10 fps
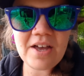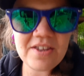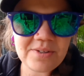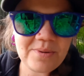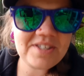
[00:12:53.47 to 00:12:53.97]

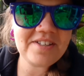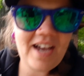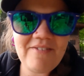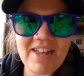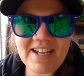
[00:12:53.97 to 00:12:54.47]
So we still
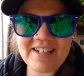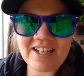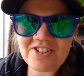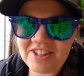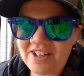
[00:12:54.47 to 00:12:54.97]
have that
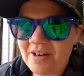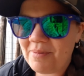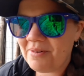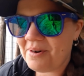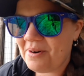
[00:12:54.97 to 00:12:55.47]
connection there up
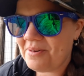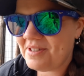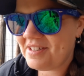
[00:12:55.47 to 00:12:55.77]
the road